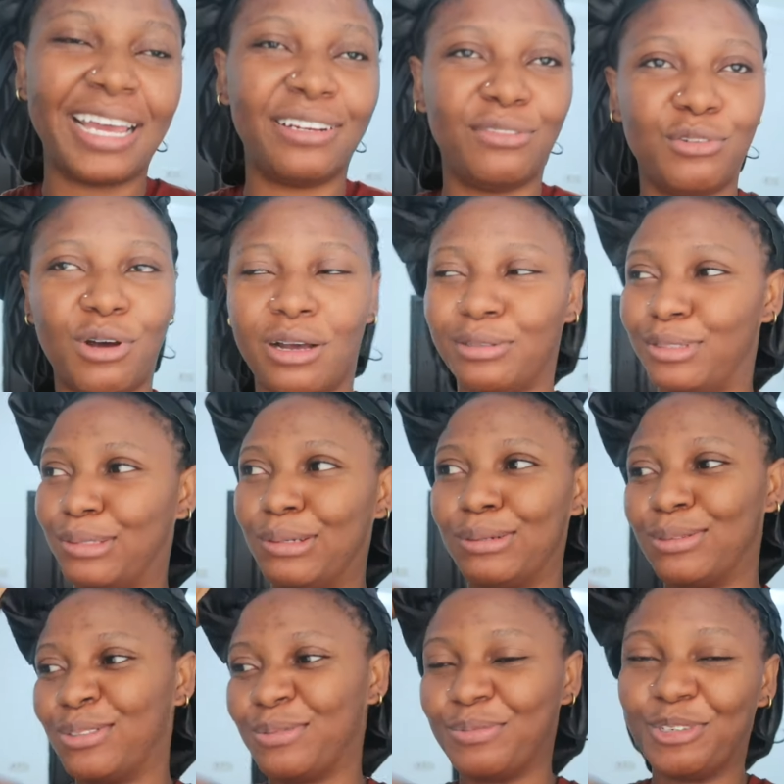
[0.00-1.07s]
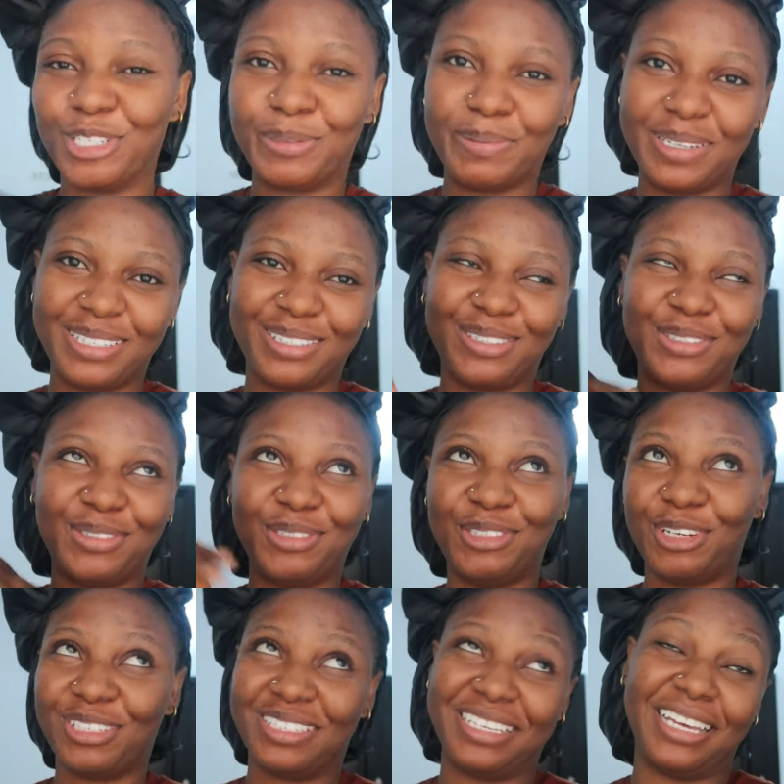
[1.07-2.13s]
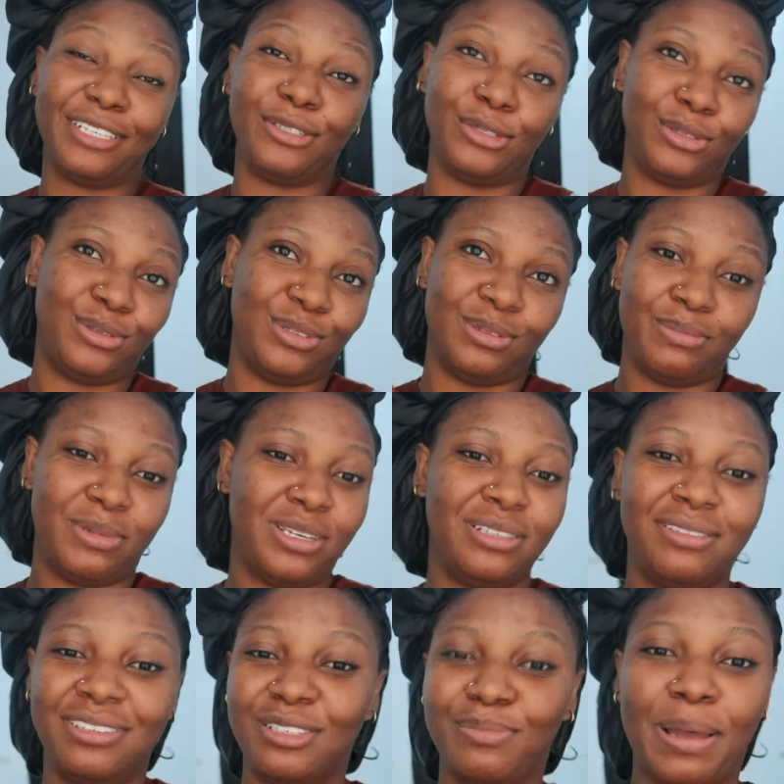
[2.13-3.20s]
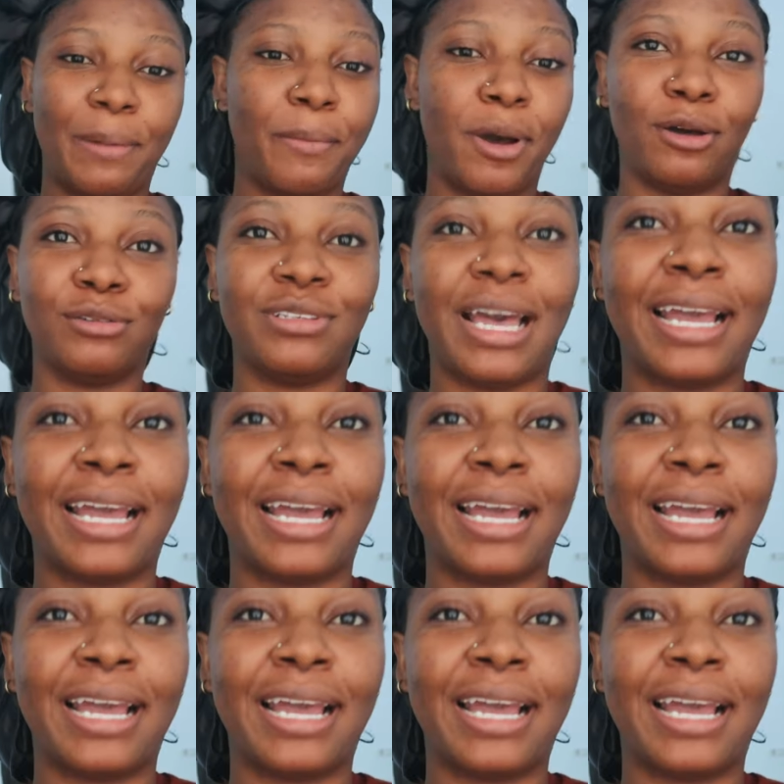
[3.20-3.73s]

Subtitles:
I know how to talk too much. Please, just get used to me. This is my mouth.